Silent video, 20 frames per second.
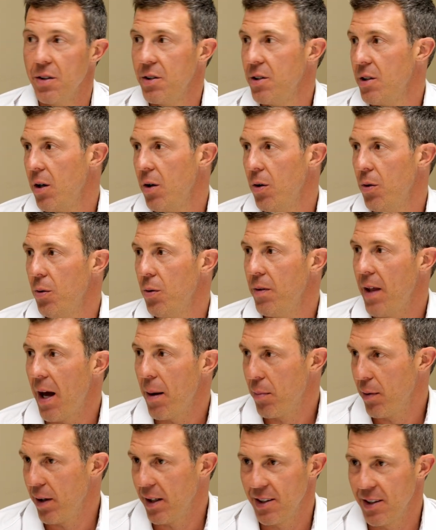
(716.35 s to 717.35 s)
so
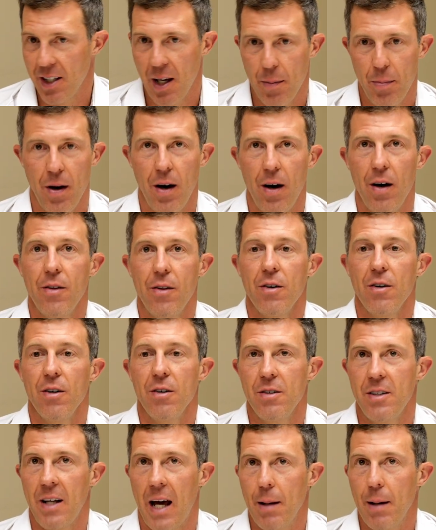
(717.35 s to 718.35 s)
that brings up
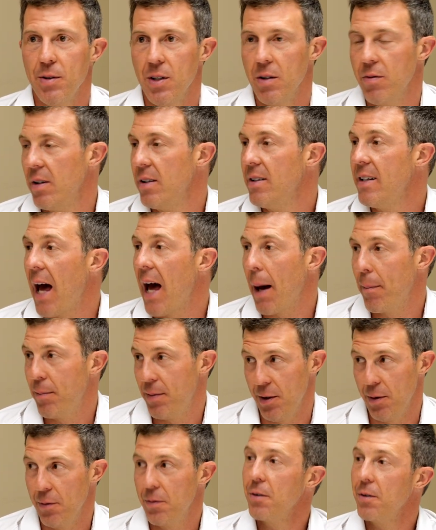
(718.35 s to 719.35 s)
other types of
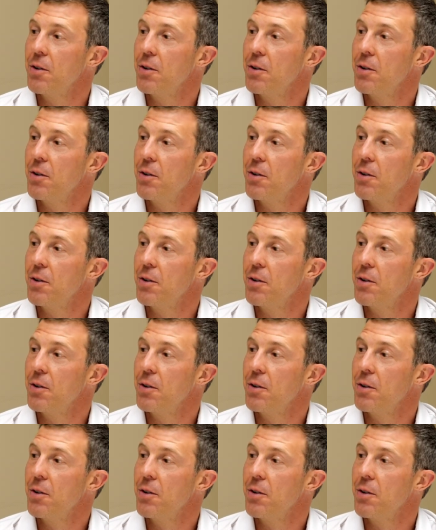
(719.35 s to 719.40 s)
adaptive